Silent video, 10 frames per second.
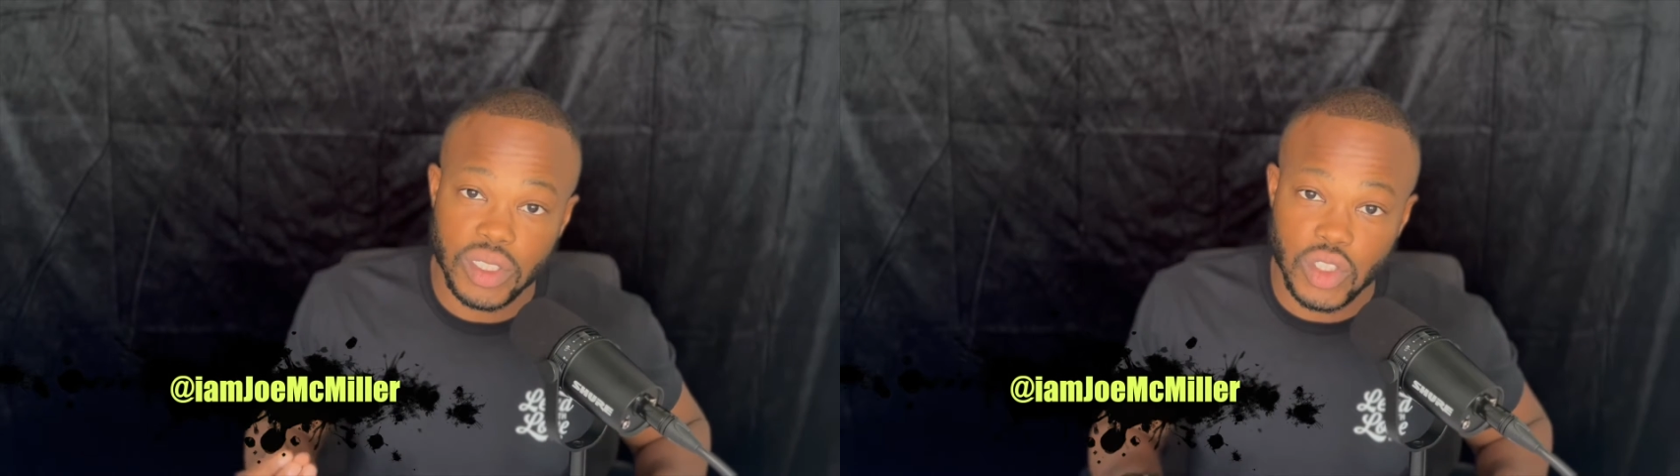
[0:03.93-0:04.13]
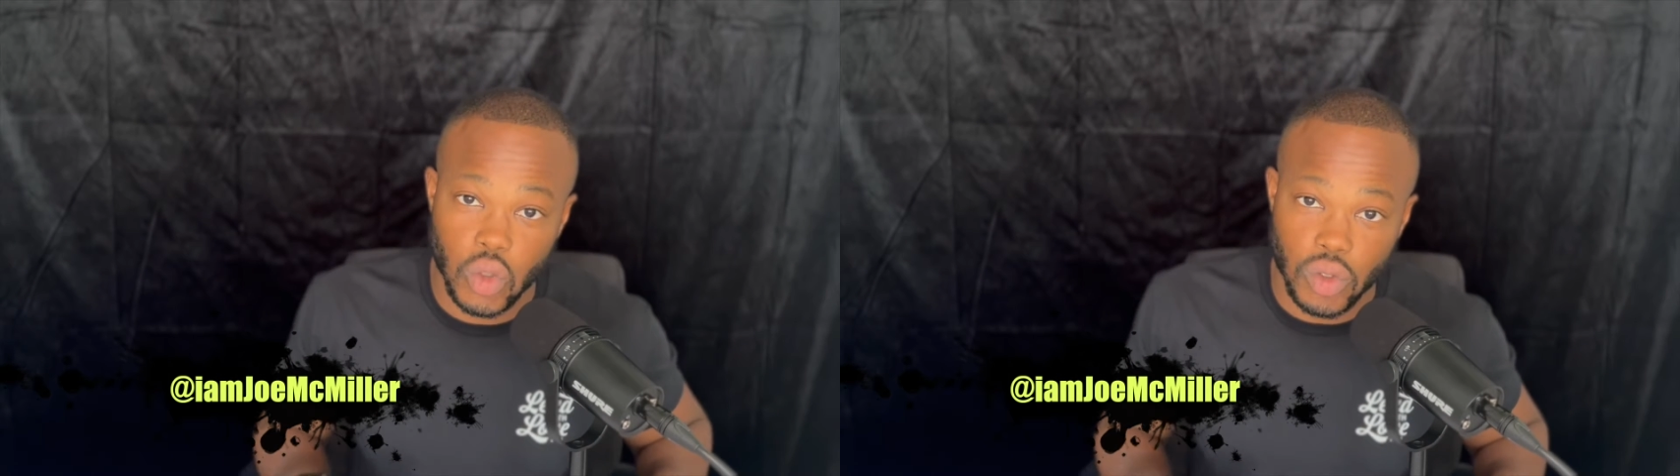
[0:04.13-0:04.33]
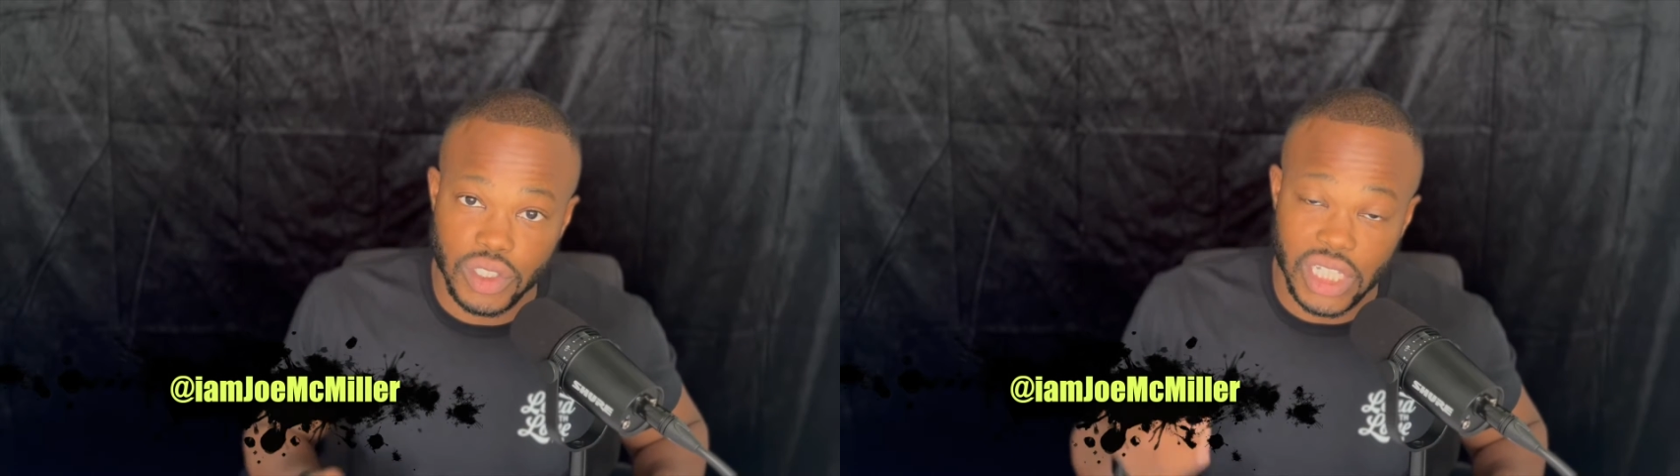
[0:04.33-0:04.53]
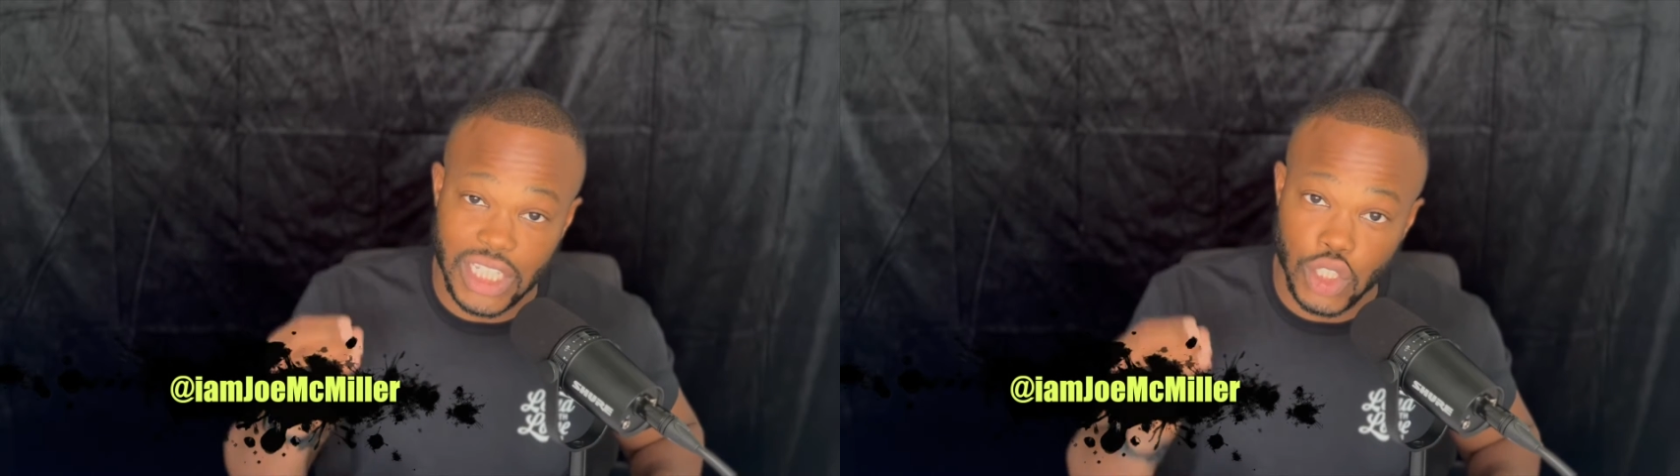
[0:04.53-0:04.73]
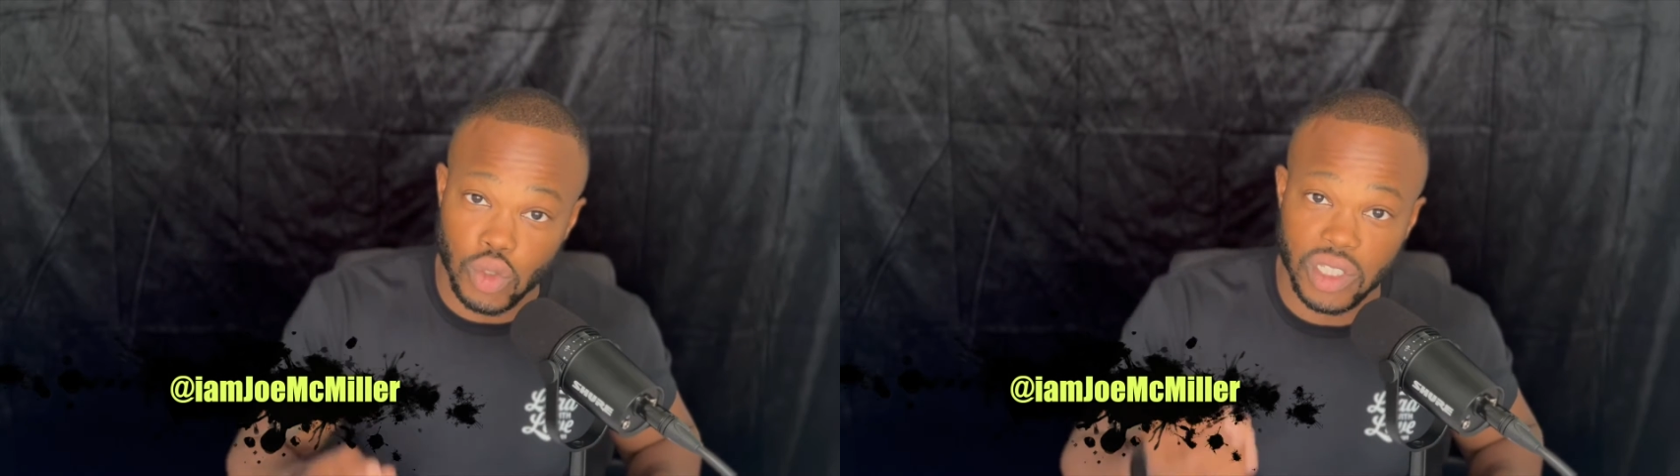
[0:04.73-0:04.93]
endurance
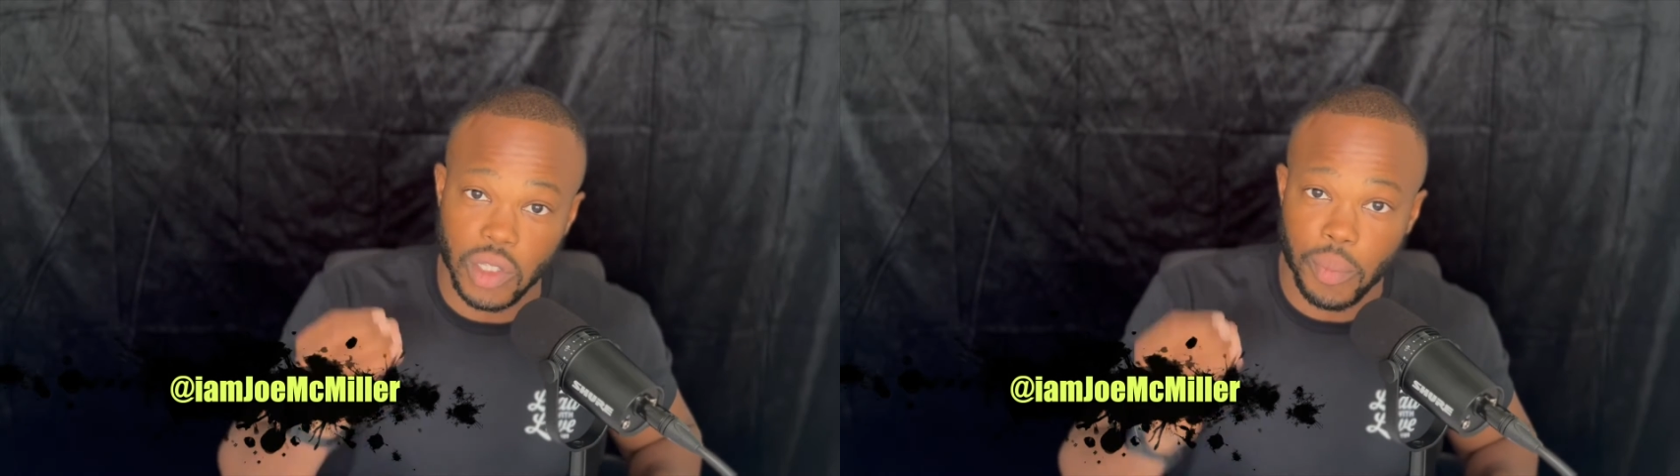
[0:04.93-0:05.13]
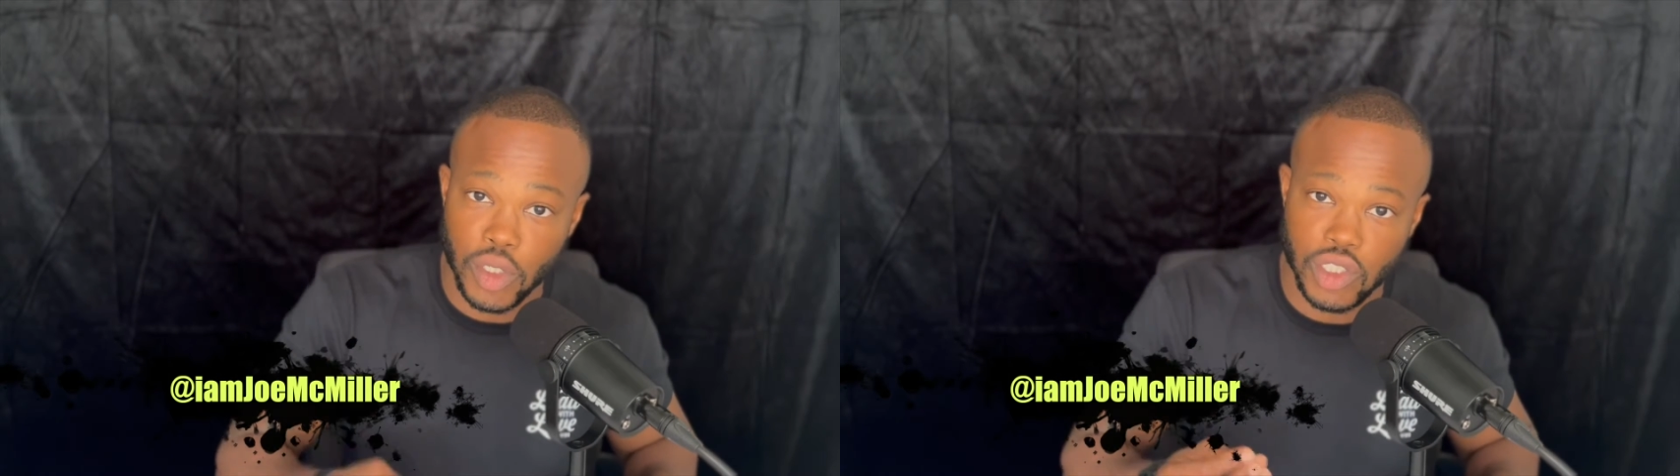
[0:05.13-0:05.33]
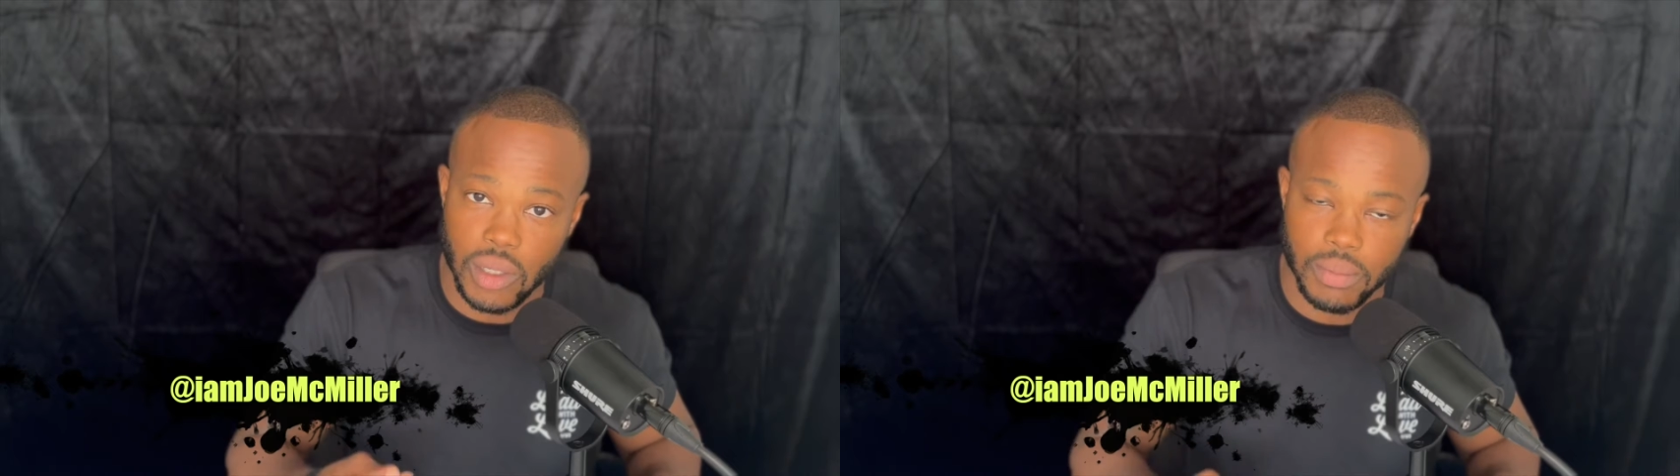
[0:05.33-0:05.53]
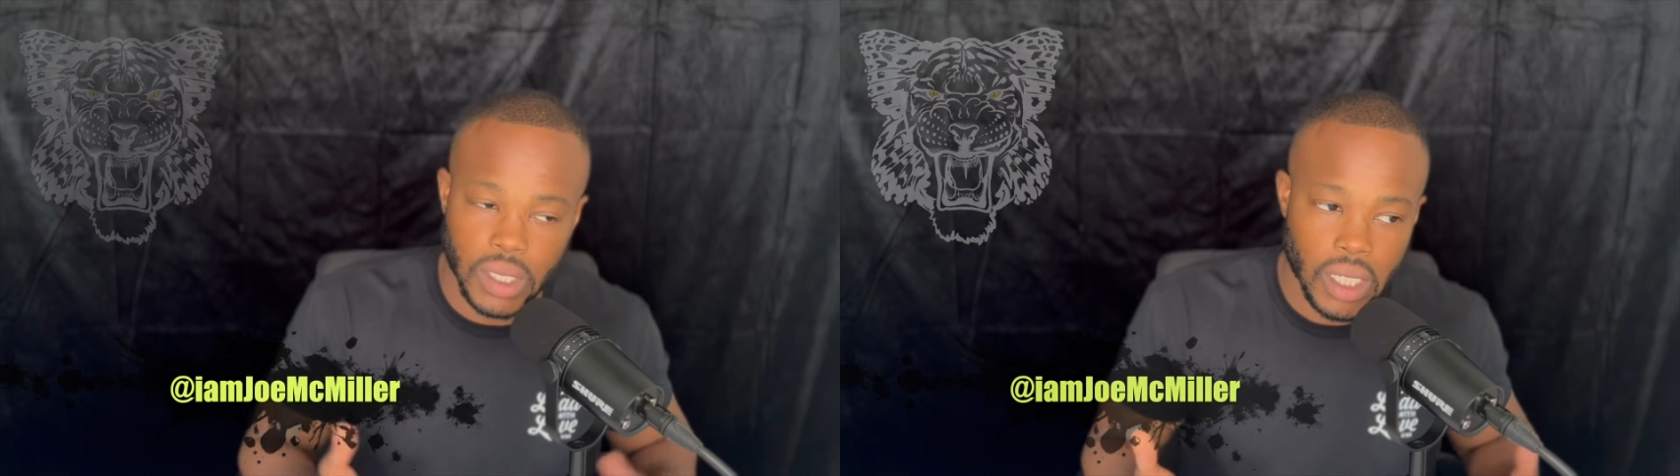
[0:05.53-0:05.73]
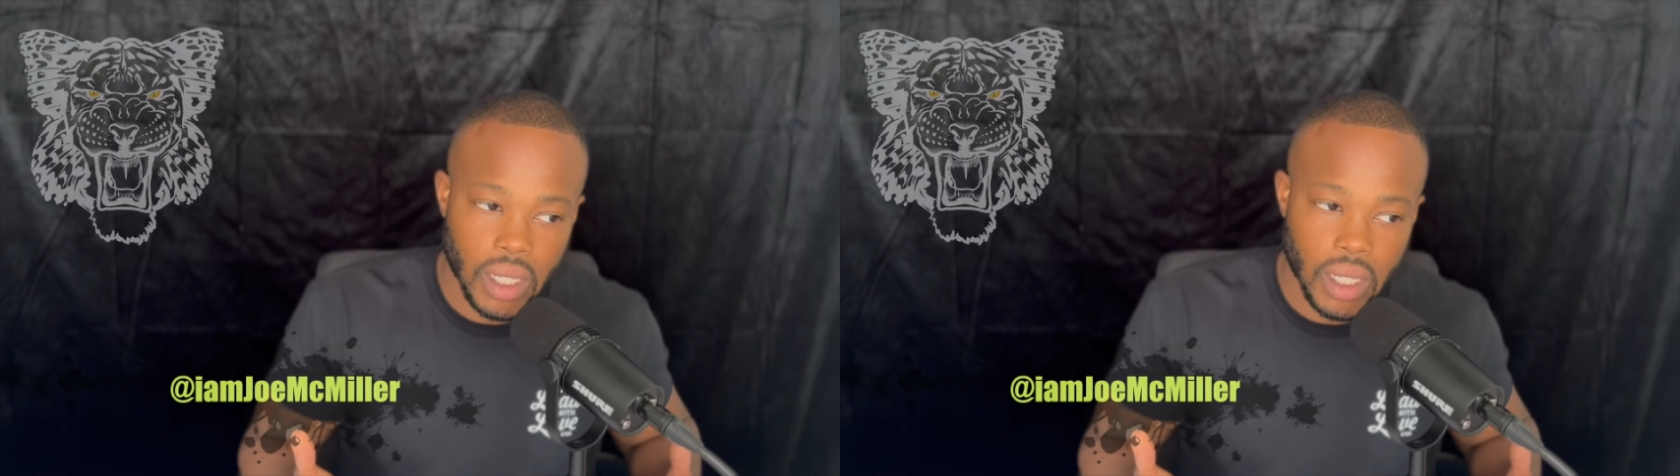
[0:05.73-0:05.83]
is using the push-up,